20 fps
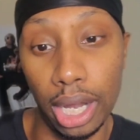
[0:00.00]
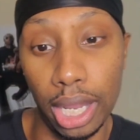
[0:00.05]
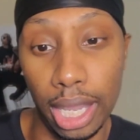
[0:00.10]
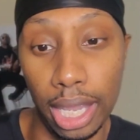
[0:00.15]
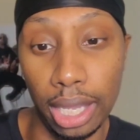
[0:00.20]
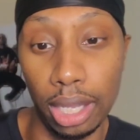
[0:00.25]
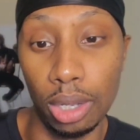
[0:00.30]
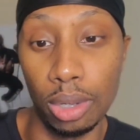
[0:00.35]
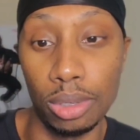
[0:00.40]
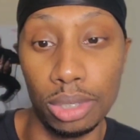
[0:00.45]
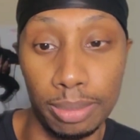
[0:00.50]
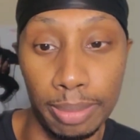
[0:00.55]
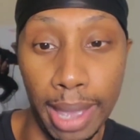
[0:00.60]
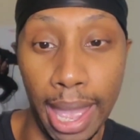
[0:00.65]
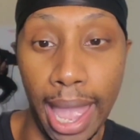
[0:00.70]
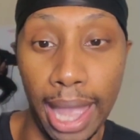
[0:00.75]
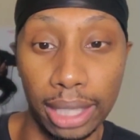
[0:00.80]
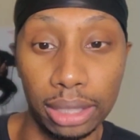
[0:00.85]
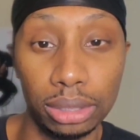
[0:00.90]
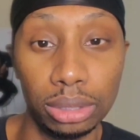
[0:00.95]
it goes
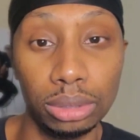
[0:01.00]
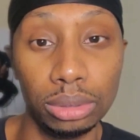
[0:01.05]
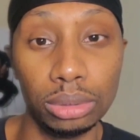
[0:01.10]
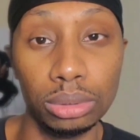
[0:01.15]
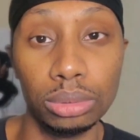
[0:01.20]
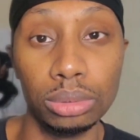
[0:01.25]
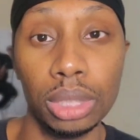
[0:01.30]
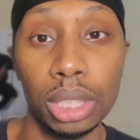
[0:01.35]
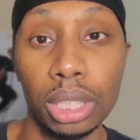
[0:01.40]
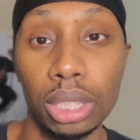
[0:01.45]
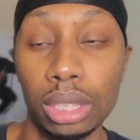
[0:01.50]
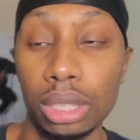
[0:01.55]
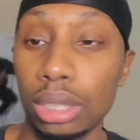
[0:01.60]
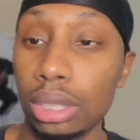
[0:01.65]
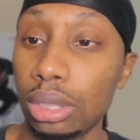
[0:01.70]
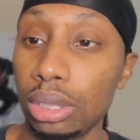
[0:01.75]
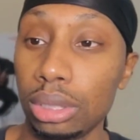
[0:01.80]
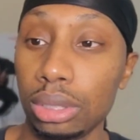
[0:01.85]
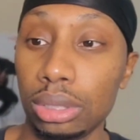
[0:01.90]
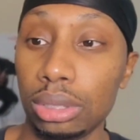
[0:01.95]
back to,
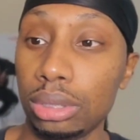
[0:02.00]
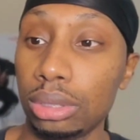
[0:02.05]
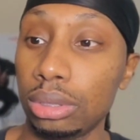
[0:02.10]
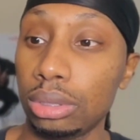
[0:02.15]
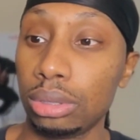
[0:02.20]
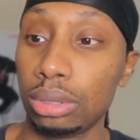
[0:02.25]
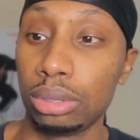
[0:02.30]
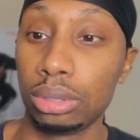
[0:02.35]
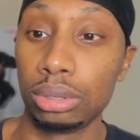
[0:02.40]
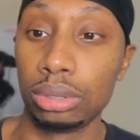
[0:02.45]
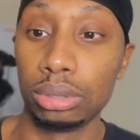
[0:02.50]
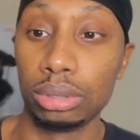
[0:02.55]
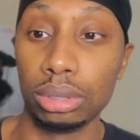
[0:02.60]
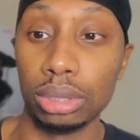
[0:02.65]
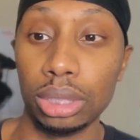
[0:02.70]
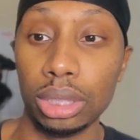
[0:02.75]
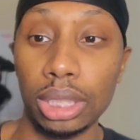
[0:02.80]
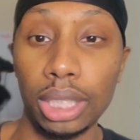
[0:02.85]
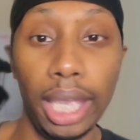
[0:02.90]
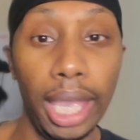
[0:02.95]

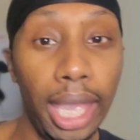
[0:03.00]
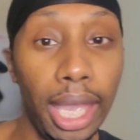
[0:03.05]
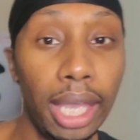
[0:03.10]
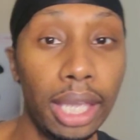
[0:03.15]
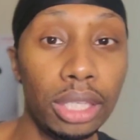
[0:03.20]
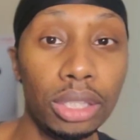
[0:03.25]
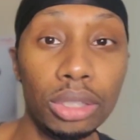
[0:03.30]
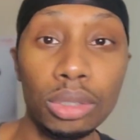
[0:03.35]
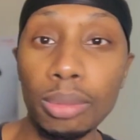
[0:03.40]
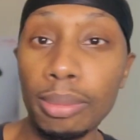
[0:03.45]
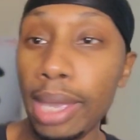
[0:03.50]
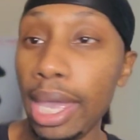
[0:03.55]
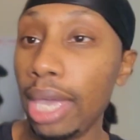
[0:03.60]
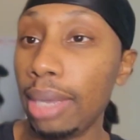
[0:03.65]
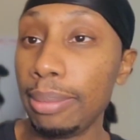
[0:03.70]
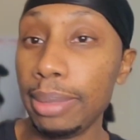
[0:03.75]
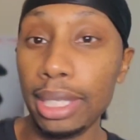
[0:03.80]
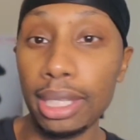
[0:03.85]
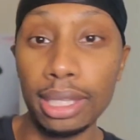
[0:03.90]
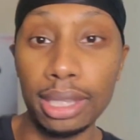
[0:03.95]
yeah, you may
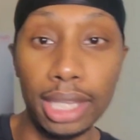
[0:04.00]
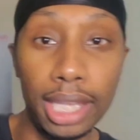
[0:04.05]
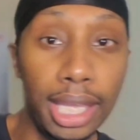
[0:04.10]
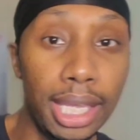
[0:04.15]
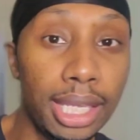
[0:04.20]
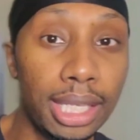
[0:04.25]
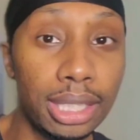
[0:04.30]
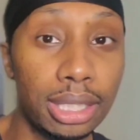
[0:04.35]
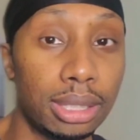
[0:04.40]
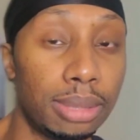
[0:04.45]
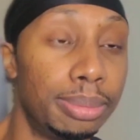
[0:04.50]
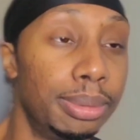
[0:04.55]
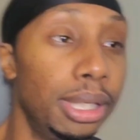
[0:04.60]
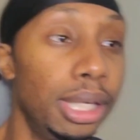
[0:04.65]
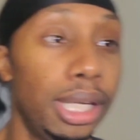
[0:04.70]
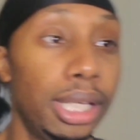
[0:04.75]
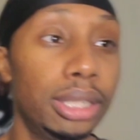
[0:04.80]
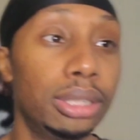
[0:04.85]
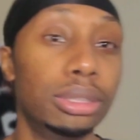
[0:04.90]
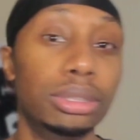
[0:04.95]
be this,
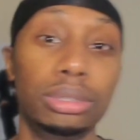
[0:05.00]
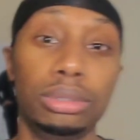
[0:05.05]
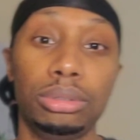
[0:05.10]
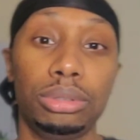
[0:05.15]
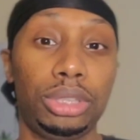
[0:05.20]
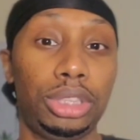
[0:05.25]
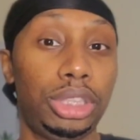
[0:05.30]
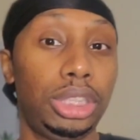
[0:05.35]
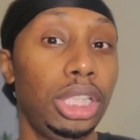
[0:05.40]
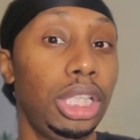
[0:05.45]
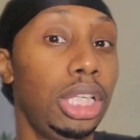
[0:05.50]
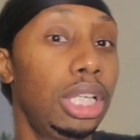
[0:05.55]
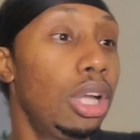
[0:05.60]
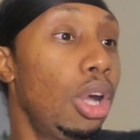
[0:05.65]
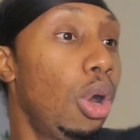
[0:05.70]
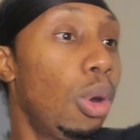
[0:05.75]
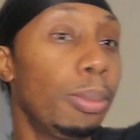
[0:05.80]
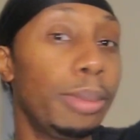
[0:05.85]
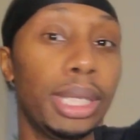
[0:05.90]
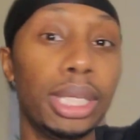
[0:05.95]
but she
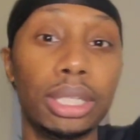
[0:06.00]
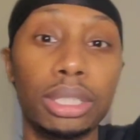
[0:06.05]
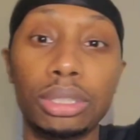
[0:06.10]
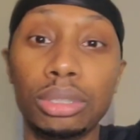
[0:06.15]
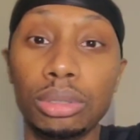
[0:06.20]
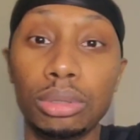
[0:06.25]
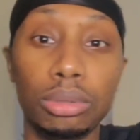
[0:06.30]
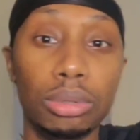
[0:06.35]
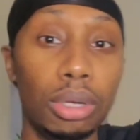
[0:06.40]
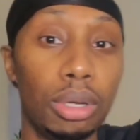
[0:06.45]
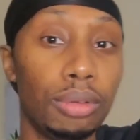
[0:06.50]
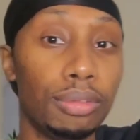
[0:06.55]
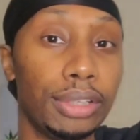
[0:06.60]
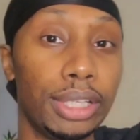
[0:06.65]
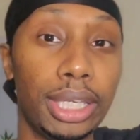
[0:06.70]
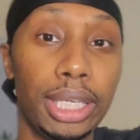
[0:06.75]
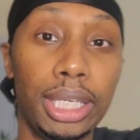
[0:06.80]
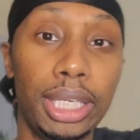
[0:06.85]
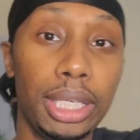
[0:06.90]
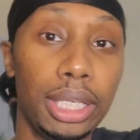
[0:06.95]
gonna meet a dude over
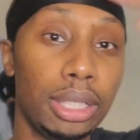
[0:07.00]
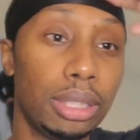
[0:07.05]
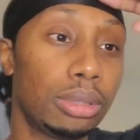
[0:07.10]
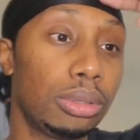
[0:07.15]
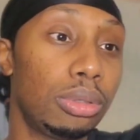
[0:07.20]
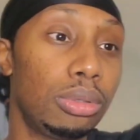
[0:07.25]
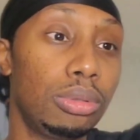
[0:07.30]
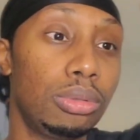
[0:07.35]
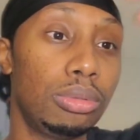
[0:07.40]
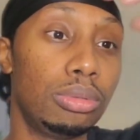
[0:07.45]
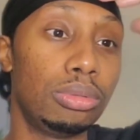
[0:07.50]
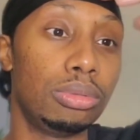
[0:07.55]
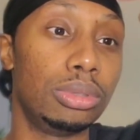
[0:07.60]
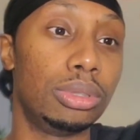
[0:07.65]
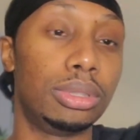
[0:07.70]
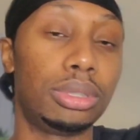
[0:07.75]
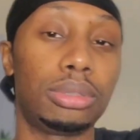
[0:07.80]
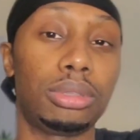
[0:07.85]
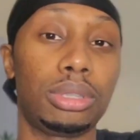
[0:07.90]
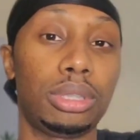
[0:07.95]
here
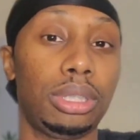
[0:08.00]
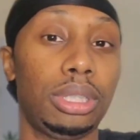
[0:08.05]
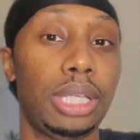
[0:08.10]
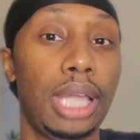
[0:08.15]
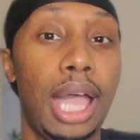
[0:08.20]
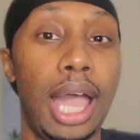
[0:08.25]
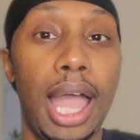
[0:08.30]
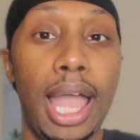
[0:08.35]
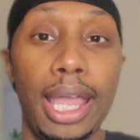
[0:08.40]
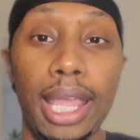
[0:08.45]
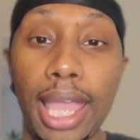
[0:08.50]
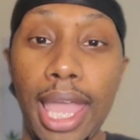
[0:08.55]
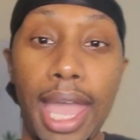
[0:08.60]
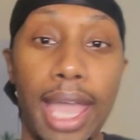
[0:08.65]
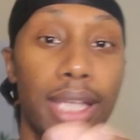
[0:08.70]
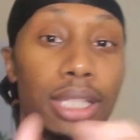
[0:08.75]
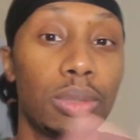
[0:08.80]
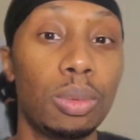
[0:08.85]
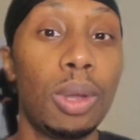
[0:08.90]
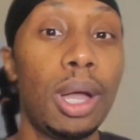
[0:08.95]
who's got
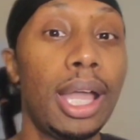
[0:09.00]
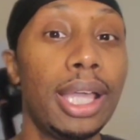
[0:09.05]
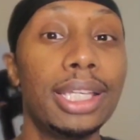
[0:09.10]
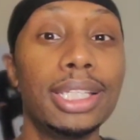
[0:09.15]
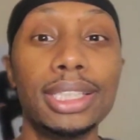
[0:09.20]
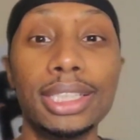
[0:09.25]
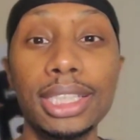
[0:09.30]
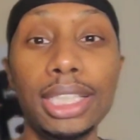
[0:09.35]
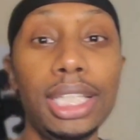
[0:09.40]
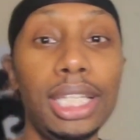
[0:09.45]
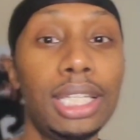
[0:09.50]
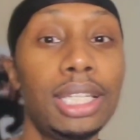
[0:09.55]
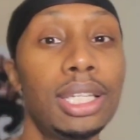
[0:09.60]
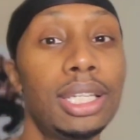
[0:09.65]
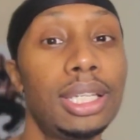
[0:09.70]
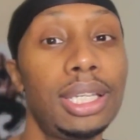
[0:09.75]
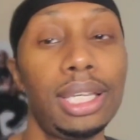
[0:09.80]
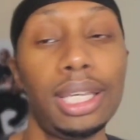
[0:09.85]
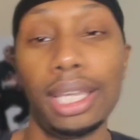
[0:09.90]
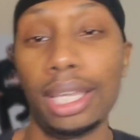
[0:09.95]
X, Y, and Z,
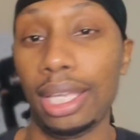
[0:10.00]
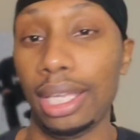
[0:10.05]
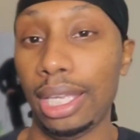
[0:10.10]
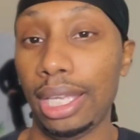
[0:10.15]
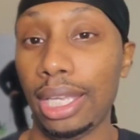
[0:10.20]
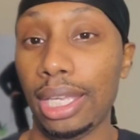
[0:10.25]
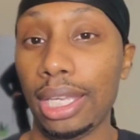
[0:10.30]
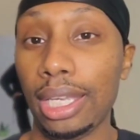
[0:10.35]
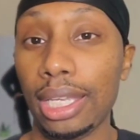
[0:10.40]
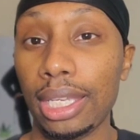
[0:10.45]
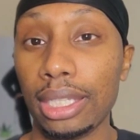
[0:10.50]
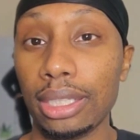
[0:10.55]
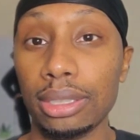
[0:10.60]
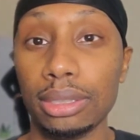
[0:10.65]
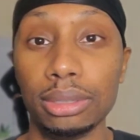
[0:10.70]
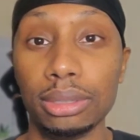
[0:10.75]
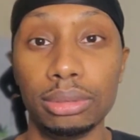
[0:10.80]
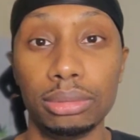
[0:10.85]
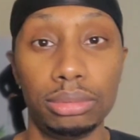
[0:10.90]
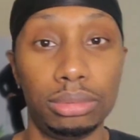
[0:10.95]
and
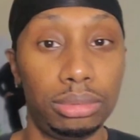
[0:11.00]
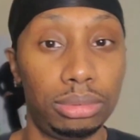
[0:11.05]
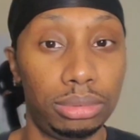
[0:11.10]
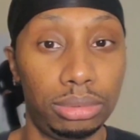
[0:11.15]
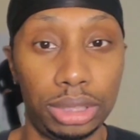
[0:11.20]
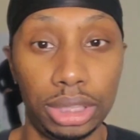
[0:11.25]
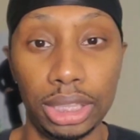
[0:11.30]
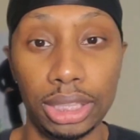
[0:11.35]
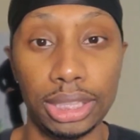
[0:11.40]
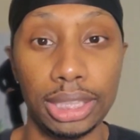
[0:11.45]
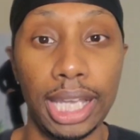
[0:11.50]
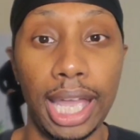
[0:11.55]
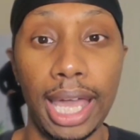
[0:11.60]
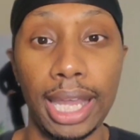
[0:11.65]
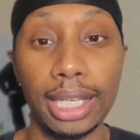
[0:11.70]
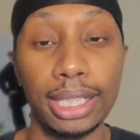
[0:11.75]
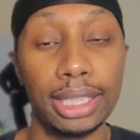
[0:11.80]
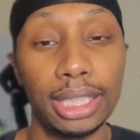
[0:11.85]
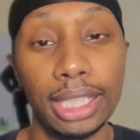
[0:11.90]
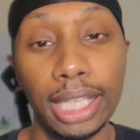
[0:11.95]
she's got
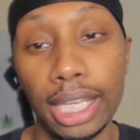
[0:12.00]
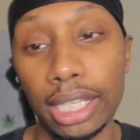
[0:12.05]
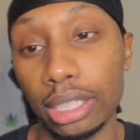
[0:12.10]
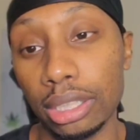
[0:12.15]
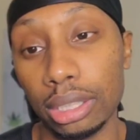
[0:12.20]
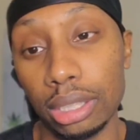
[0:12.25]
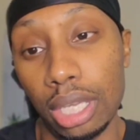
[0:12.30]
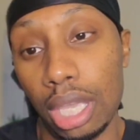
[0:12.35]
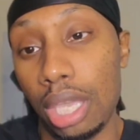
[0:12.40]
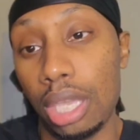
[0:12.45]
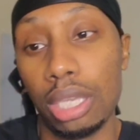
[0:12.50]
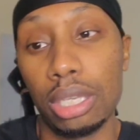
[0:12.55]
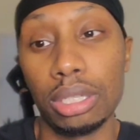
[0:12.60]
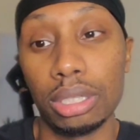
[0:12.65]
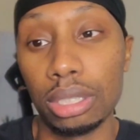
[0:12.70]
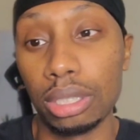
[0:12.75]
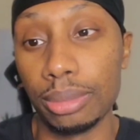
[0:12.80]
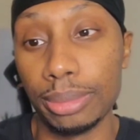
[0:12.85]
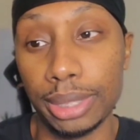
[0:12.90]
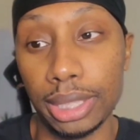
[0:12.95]
it together. You
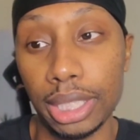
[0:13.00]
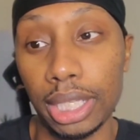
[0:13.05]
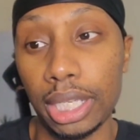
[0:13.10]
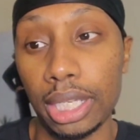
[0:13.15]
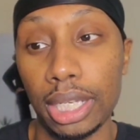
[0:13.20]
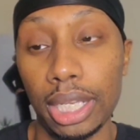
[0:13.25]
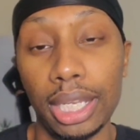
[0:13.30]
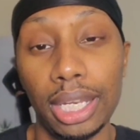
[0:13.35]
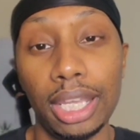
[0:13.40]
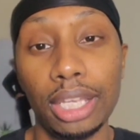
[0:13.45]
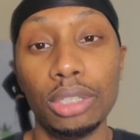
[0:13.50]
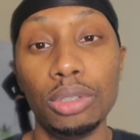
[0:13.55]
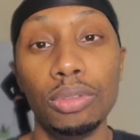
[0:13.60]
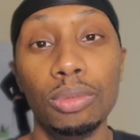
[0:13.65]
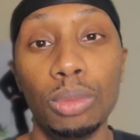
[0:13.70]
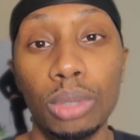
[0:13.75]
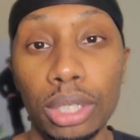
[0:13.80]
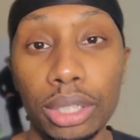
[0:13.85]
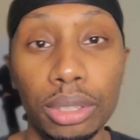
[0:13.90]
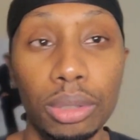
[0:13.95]
know what I'm saying? And then you
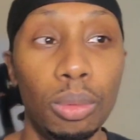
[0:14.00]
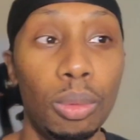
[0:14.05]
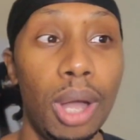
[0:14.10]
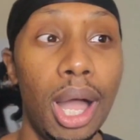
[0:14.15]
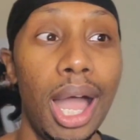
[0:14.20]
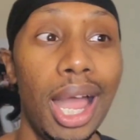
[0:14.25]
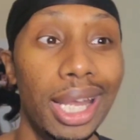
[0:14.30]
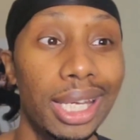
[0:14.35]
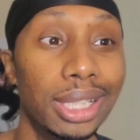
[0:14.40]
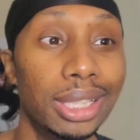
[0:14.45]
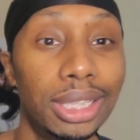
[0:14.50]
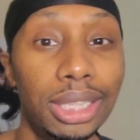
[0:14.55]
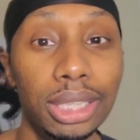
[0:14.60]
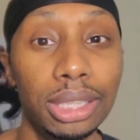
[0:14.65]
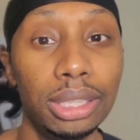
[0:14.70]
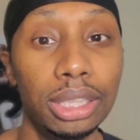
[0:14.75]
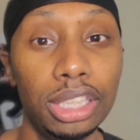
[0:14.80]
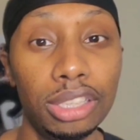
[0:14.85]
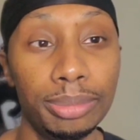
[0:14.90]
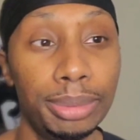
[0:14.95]
wonder, why did she
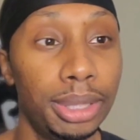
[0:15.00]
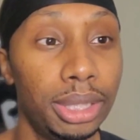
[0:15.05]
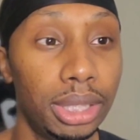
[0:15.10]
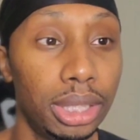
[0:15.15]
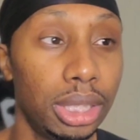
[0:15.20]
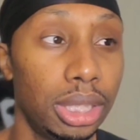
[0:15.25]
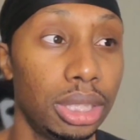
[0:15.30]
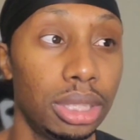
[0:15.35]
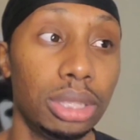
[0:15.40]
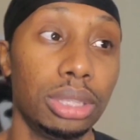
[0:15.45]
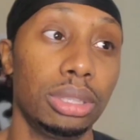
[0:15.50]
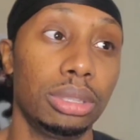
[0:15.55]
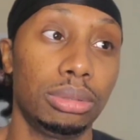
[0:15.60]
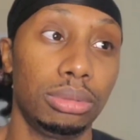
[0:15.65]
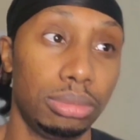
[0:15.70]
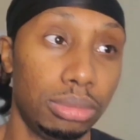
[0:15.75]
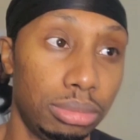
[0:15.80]
leave? Because